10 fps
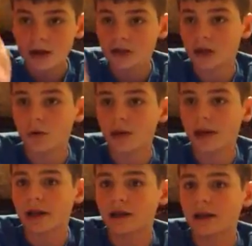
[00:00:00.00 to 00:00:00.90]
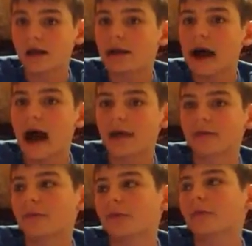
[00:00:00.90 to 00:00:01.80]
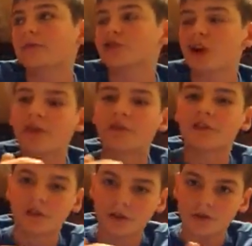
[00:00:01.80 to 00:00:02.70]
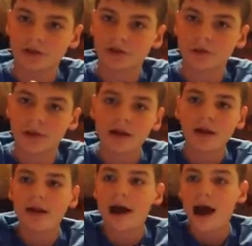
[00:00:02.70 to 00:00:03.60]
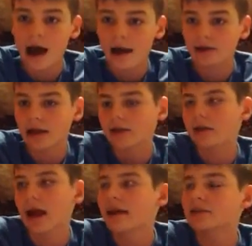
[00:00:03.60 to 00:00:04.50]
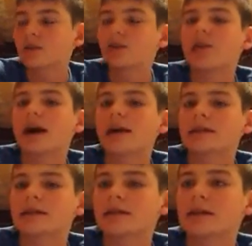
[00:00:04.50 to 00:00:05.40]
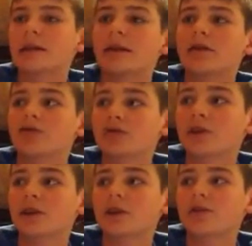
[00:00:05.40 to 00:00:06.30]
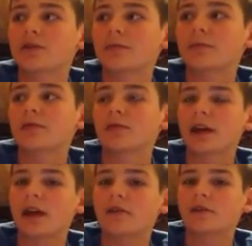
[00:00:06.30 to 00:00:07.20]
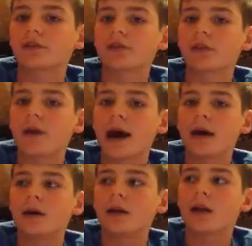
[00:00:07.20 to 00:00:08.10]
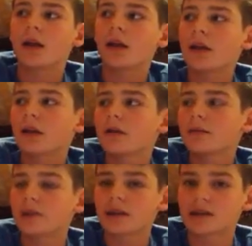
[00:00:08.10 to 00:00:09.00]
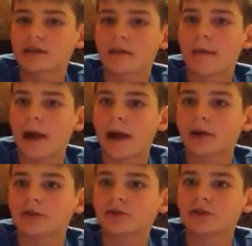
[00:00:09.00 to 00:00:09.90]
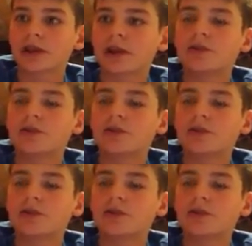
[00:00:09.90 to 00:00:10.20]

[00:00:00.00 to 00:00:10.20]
So what I did, I resolved to YouTube. I told you guys, I said, Truth or Dare is going to be delayed for a little while because of my back injury.